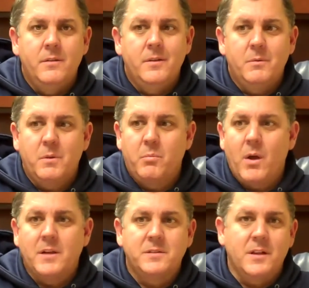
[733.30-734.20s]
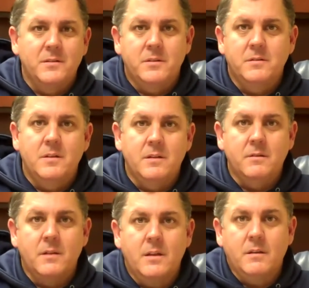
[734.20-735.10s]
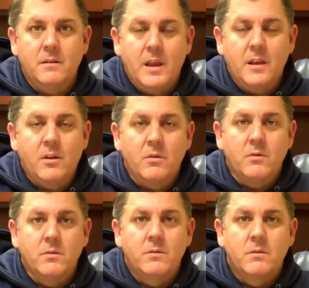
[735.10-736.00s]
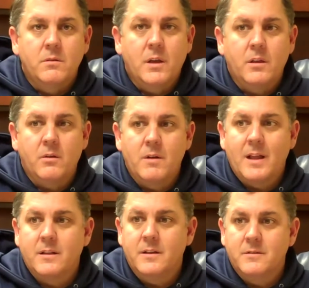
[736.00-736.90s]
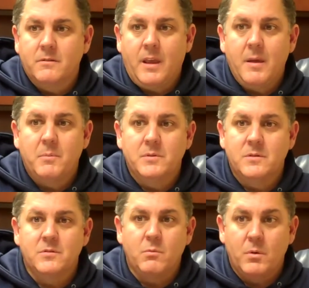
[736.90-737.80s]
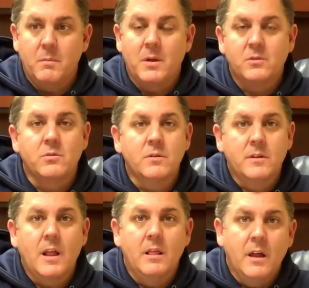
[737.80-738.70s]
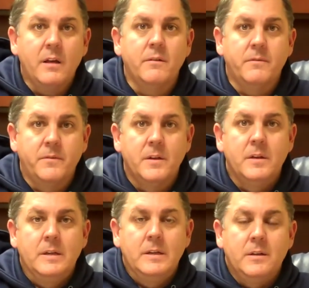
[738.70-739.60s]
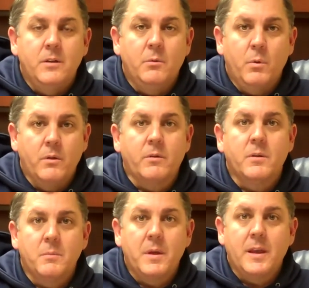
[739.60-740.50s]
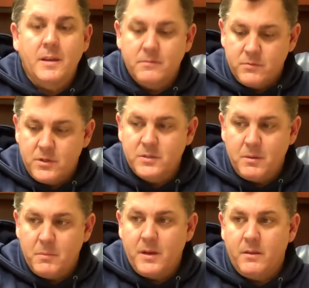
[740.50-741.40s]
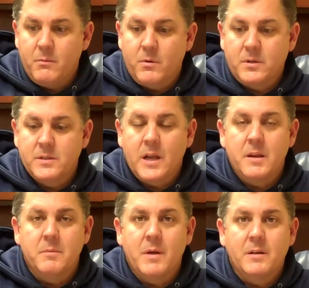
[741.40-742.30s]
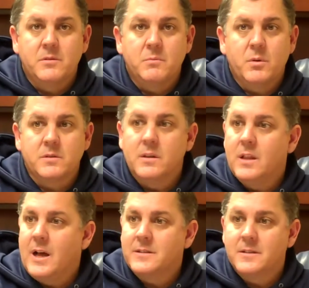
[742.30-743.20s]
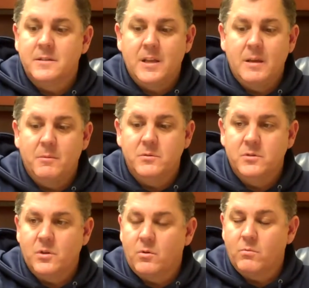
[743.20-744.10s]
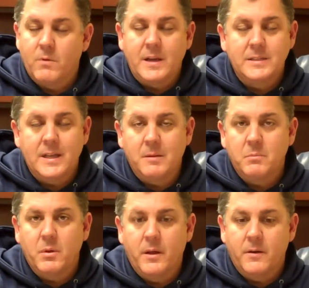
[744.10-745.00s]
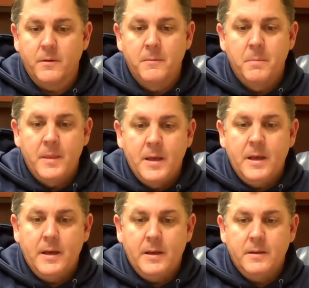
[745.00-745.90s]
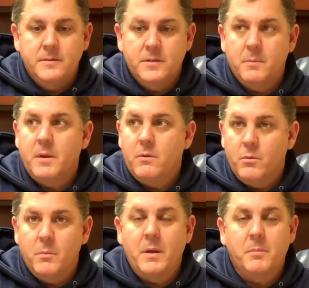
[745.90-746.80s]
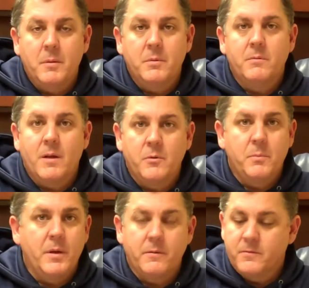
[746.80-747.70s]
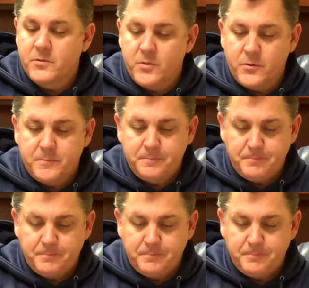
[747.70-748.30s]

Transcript: the, the process in, in, in, getting, your, getting your athletes on campus is we want to make sure that they love you know, where they're going to be. And she's somebody that we're excited about. She brings a lot to the table. She's a great team player uh, and somebody who will make people around her better for sure.